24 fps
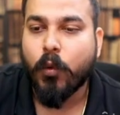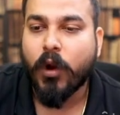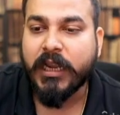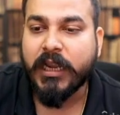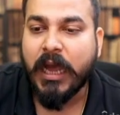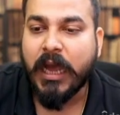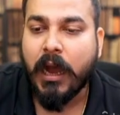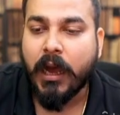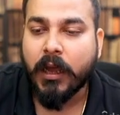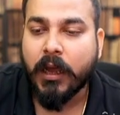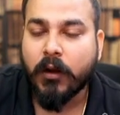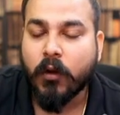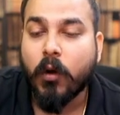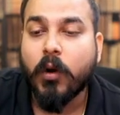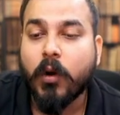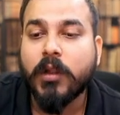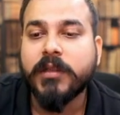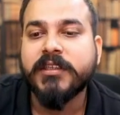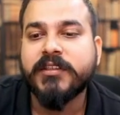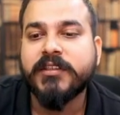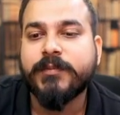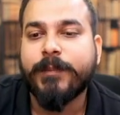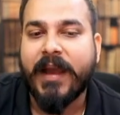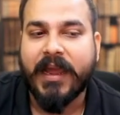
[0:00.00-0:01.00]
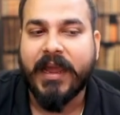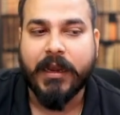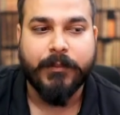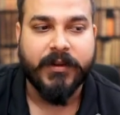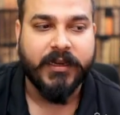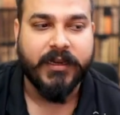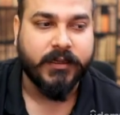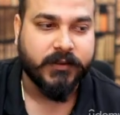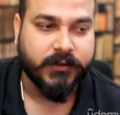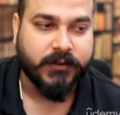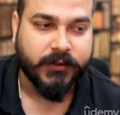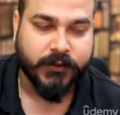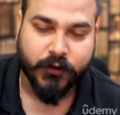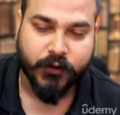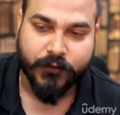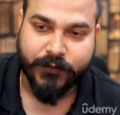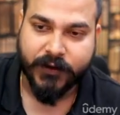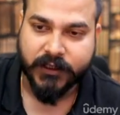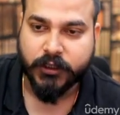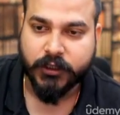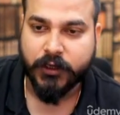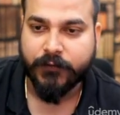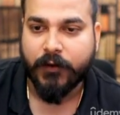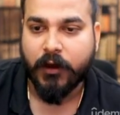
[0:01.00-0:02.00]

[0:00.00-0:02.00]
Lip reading: What are all these parameters? So first